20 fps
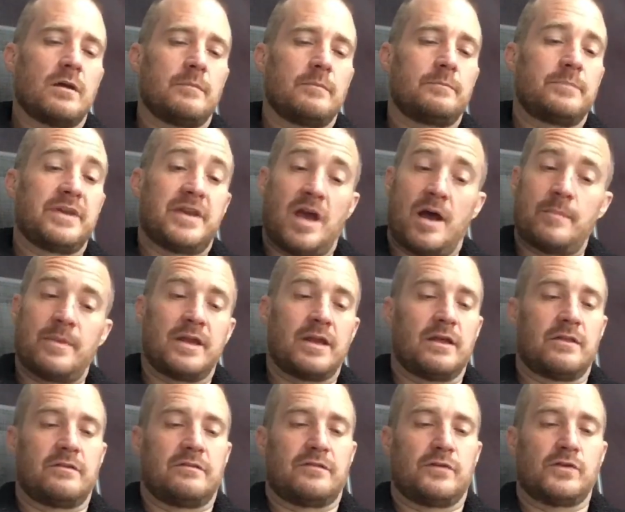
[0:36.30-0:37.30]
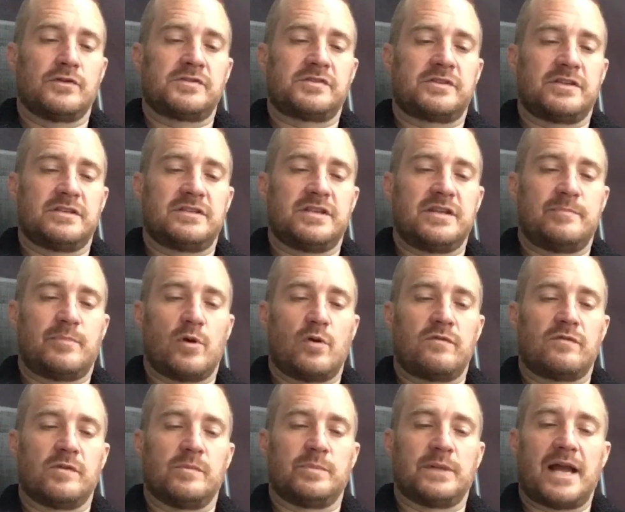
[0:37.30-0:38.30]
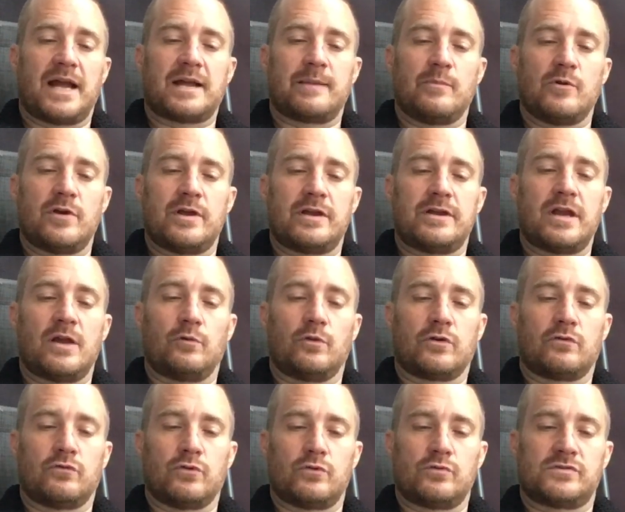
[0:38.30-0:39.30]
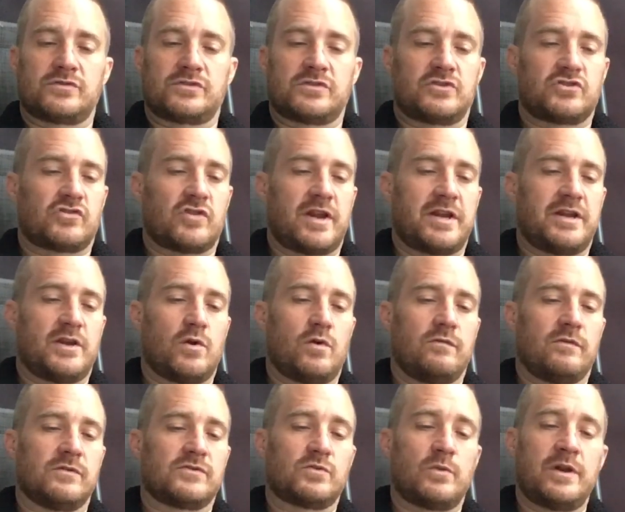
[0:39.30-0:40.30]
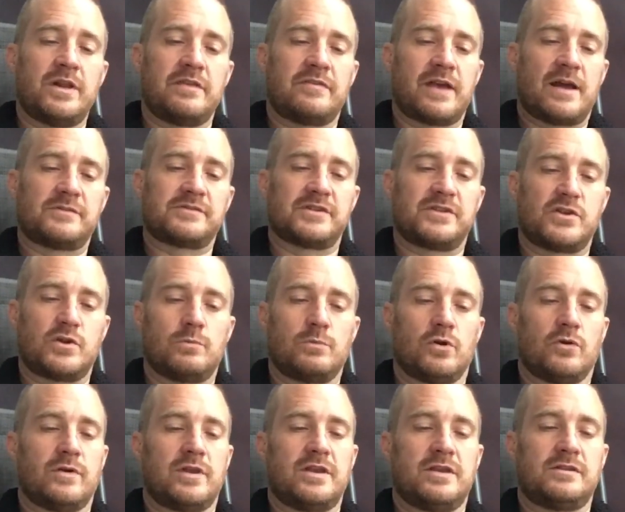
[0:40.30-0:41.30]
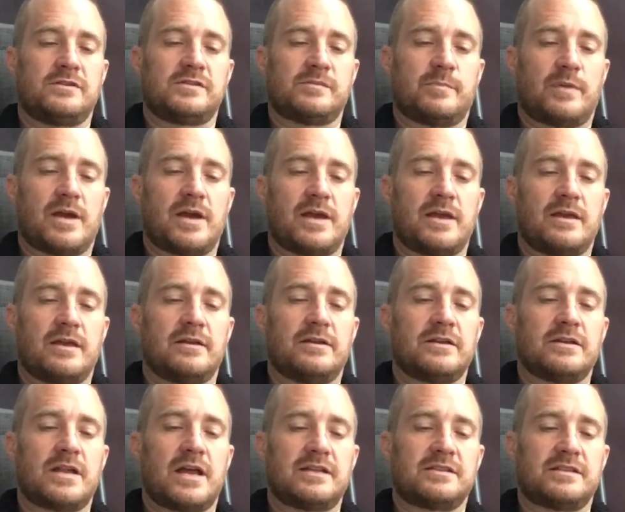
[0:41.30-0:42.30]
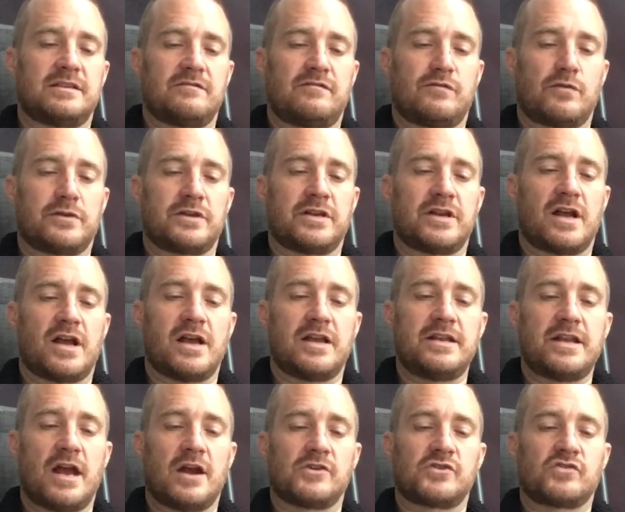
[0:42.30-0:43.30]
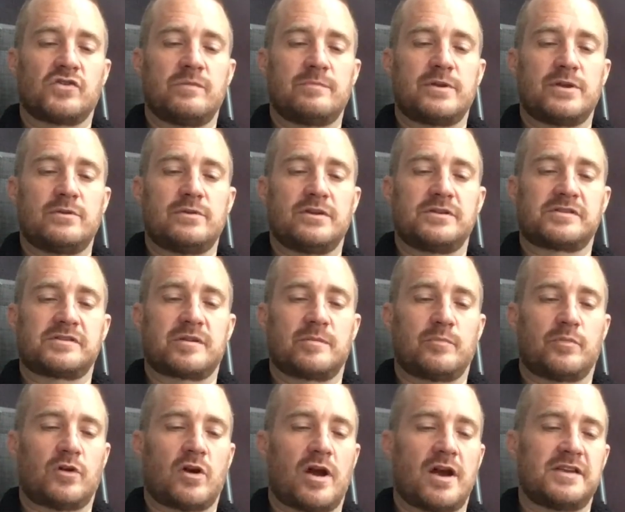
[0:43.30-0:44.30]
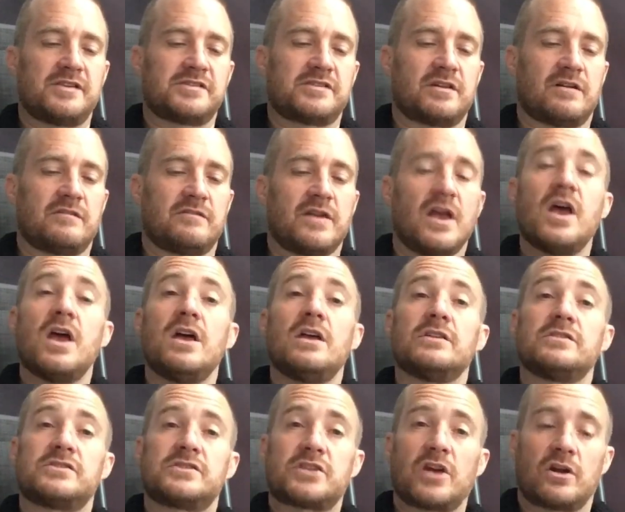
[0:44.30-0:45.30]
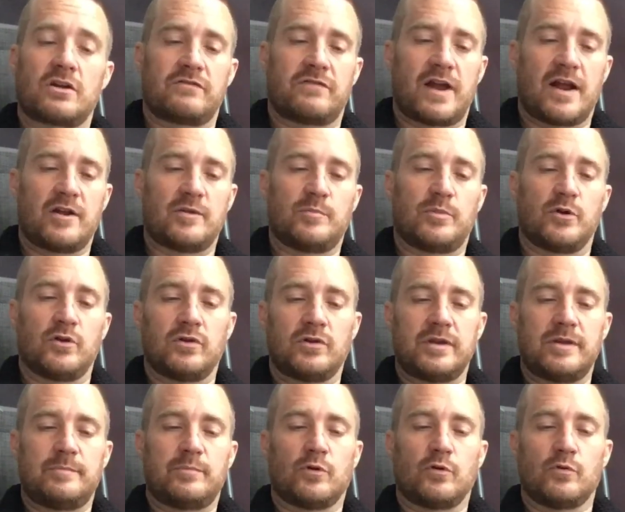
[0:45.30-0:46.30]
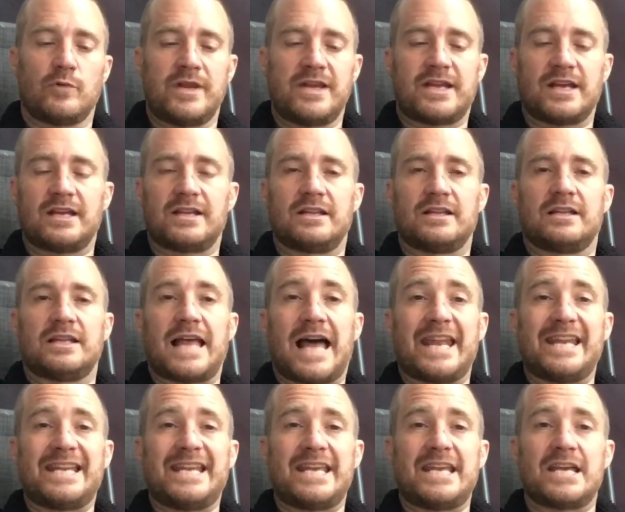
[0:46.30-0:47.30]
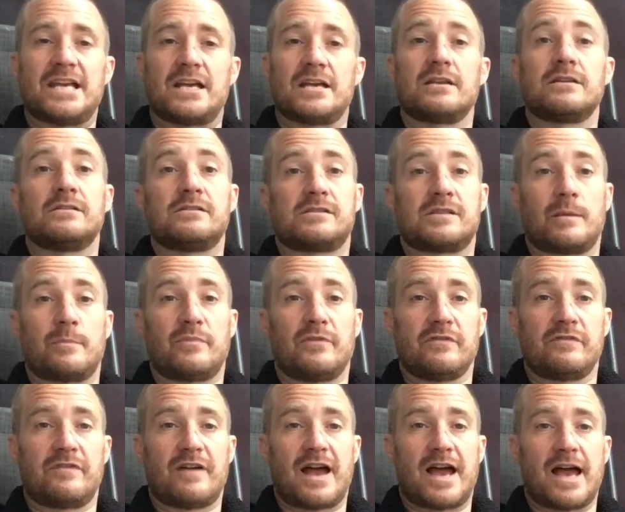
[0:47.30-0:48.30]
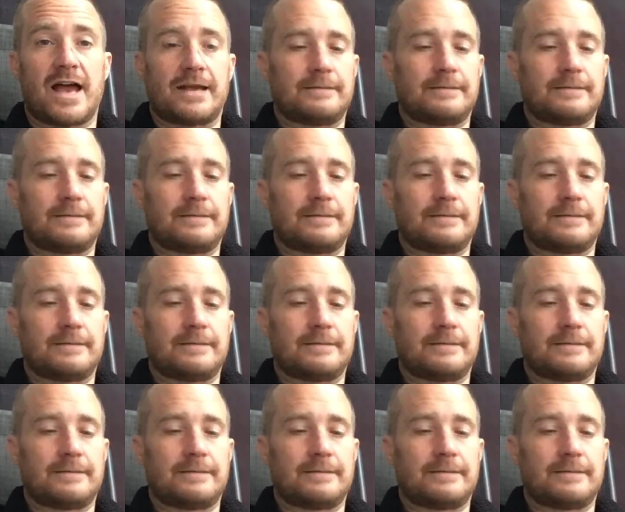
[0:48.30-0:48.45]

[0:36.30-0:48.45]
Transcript: becoming the first depot for black Marine recruits, training over 20,000 new Marines by 1949. Our tribute is comprised of dark-fired burley, Perique Latakia, Semper Fi.